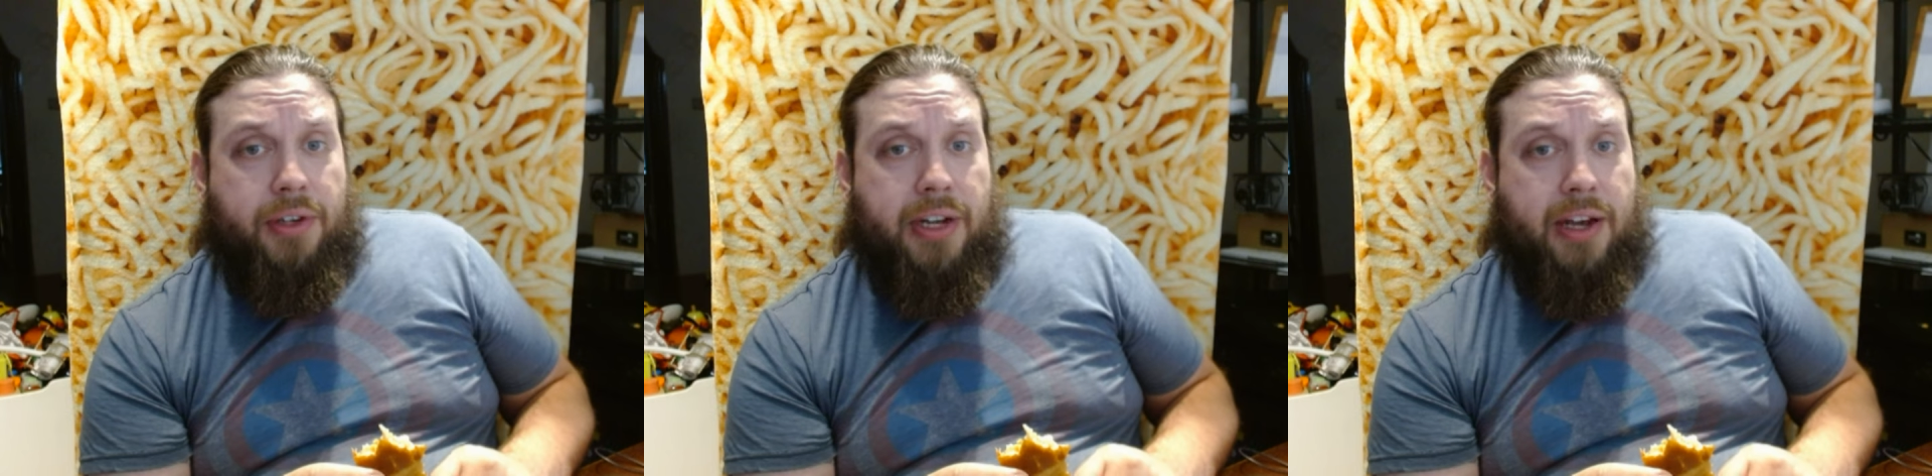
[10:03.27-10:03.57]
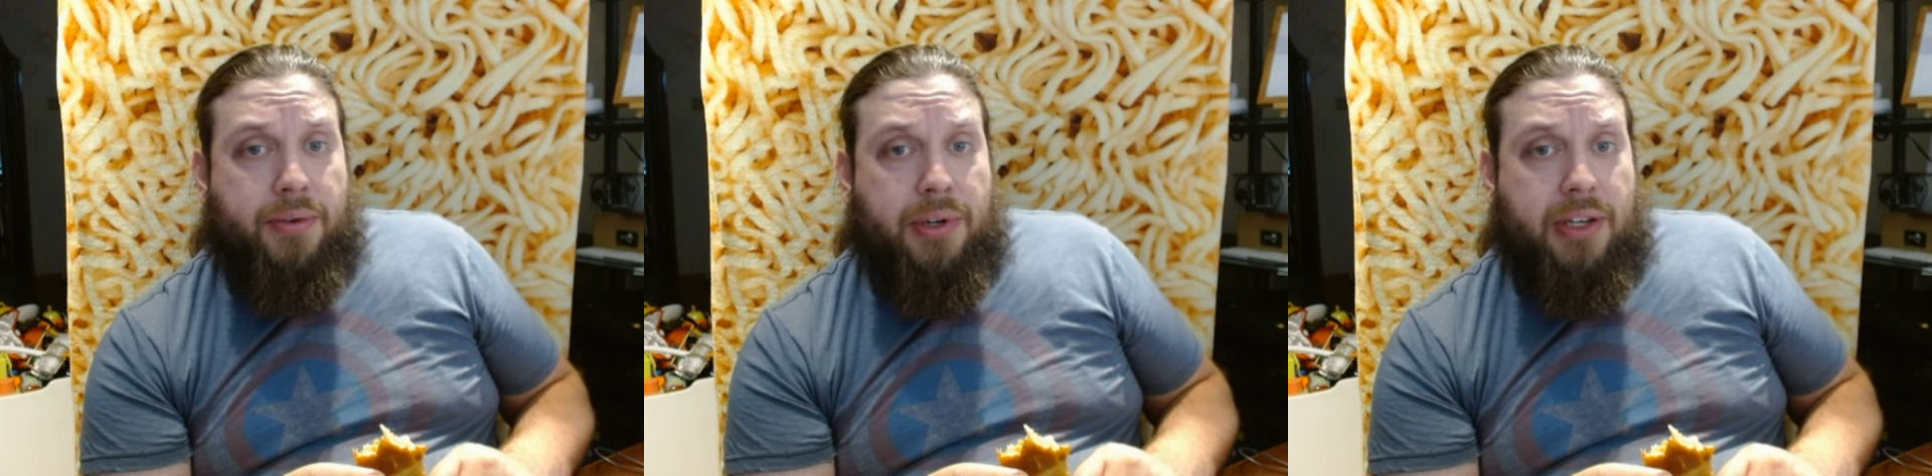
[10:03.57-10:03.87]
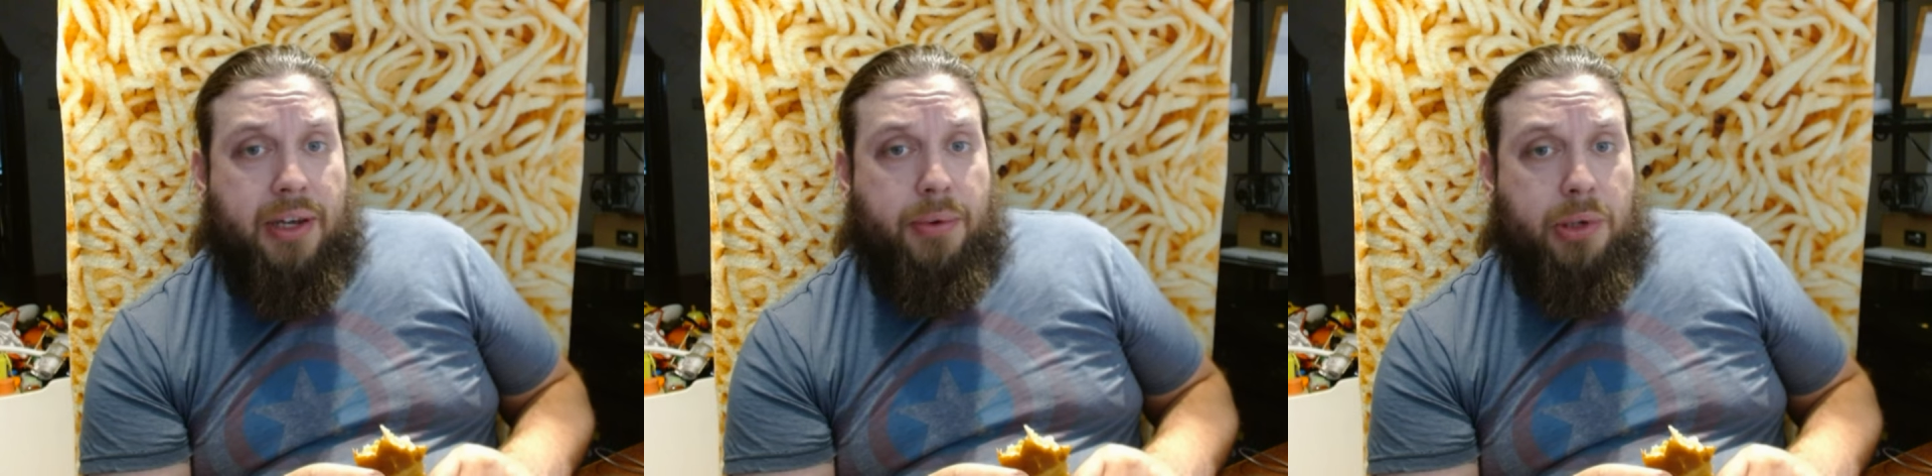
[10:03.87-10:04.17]
you're definitely not
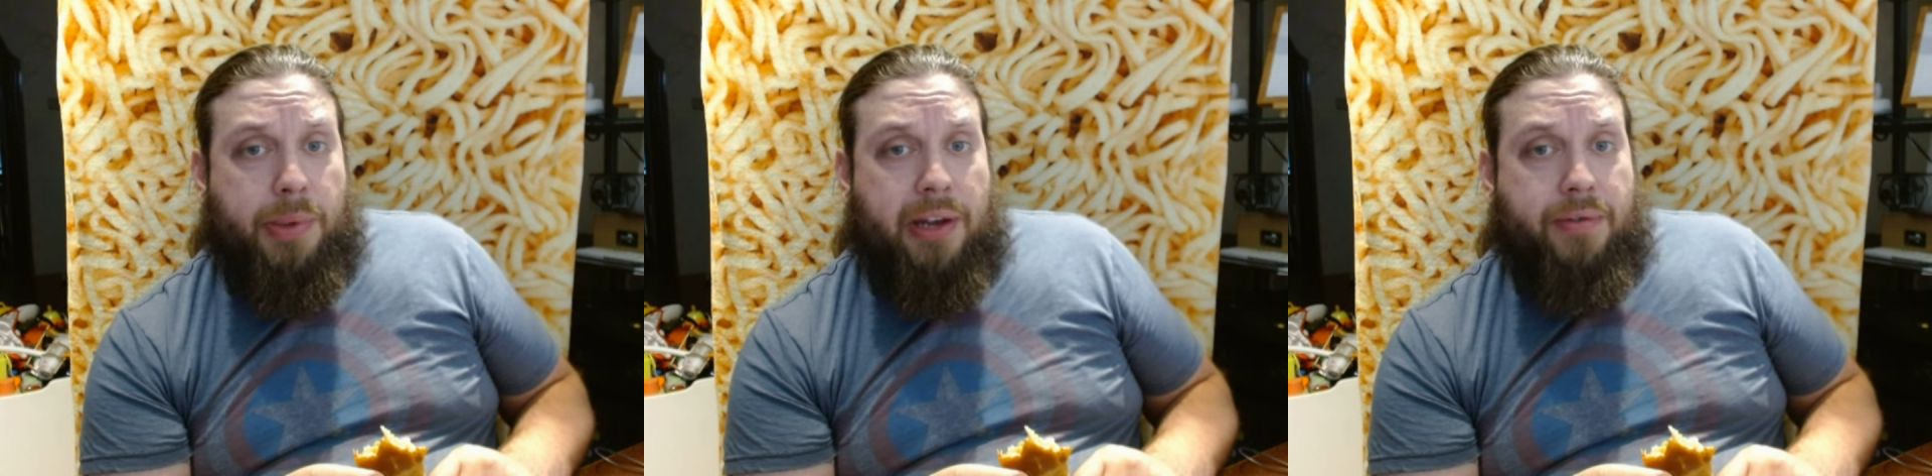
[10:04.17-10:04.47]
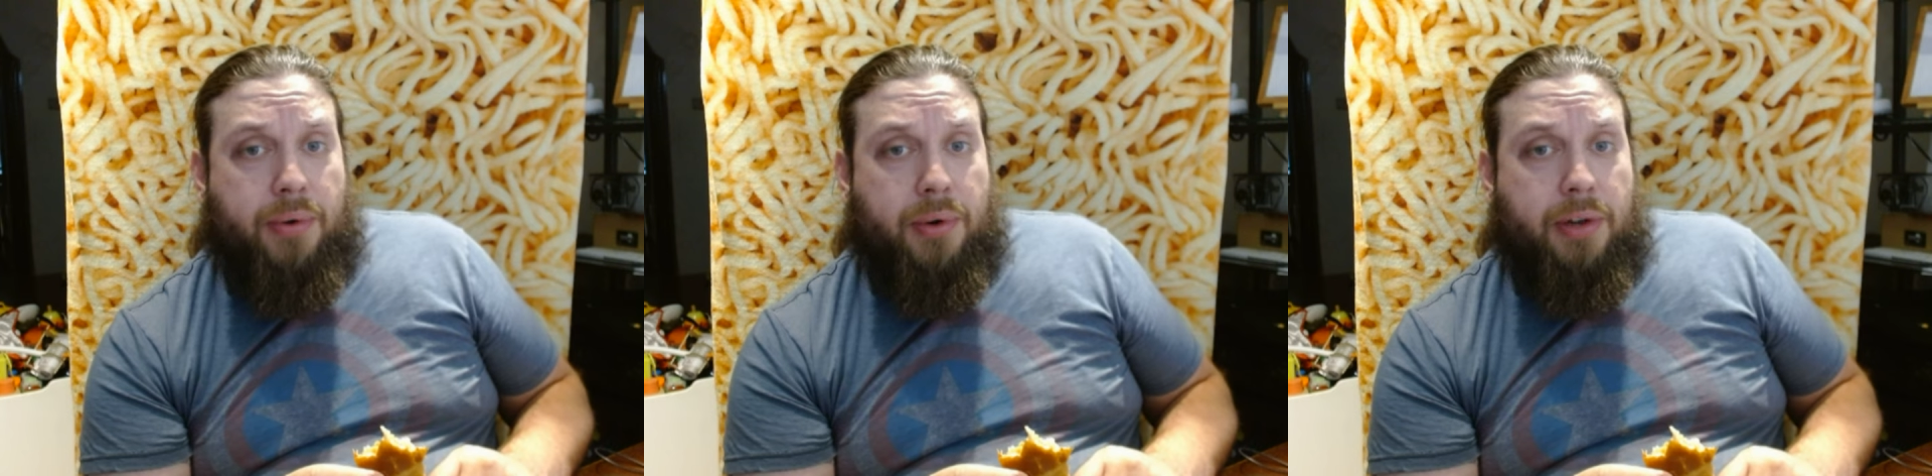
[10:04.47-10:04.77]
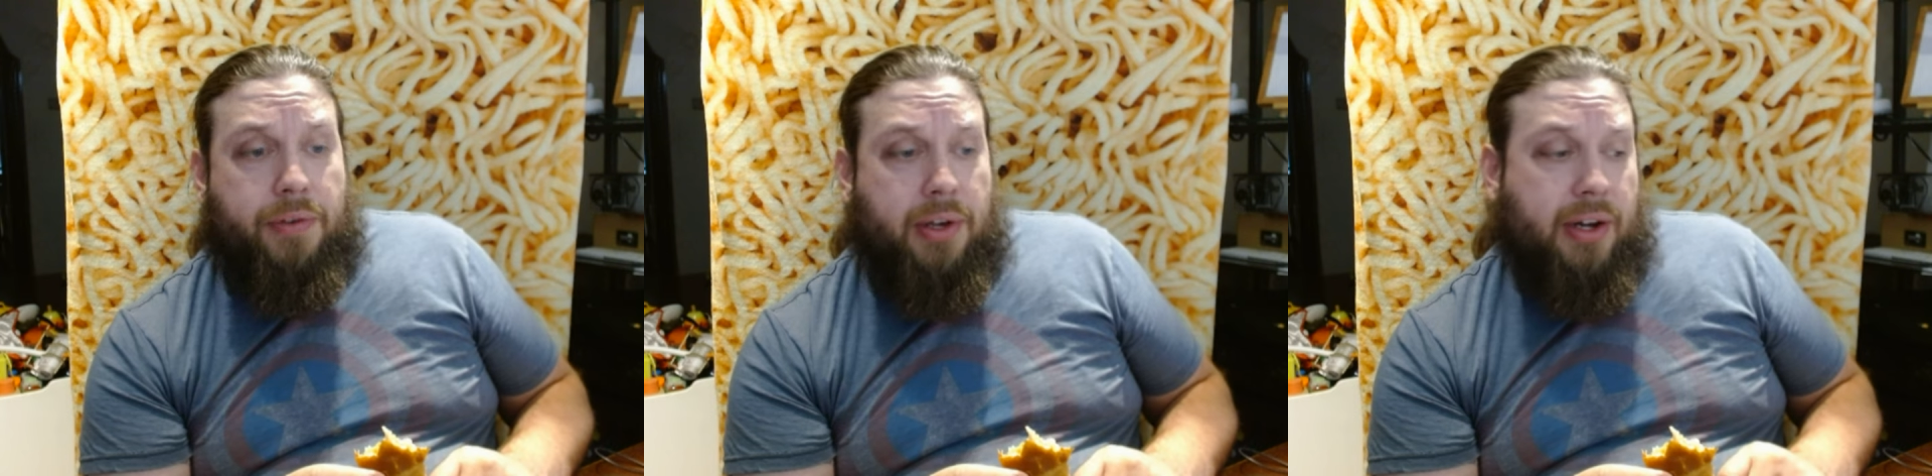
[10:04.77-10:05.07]
going to get what you pay
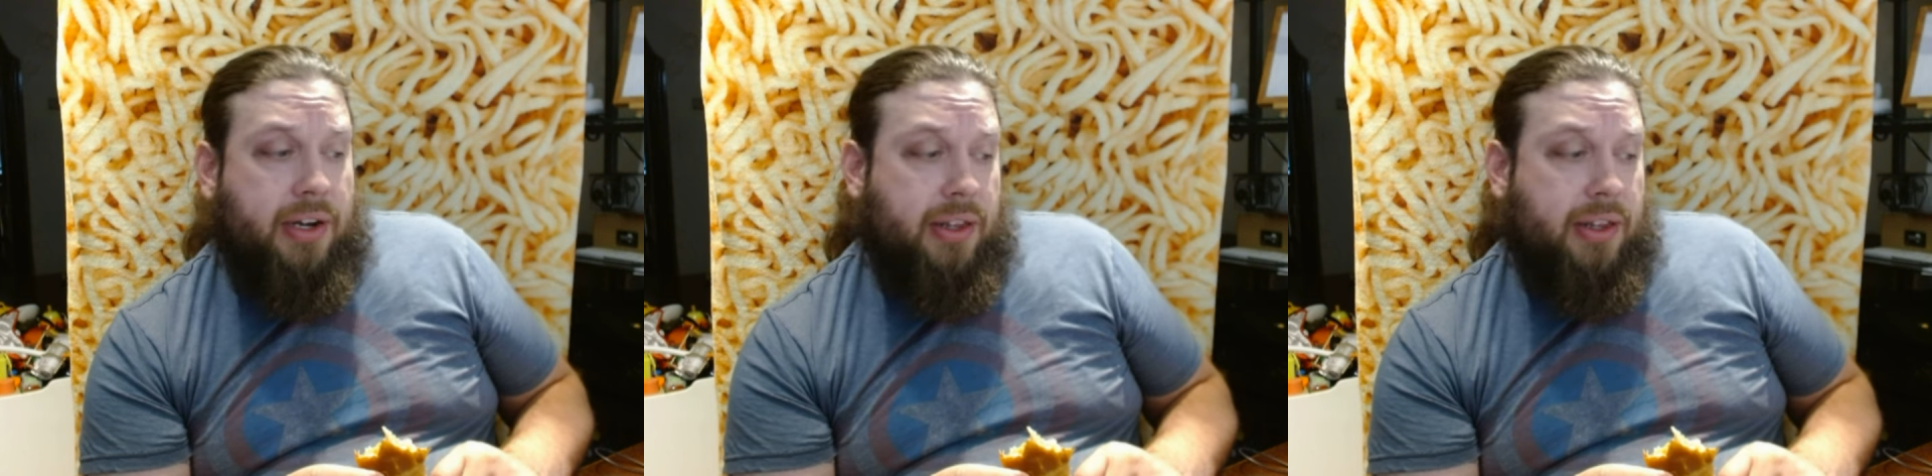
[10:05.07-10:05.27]
for if you get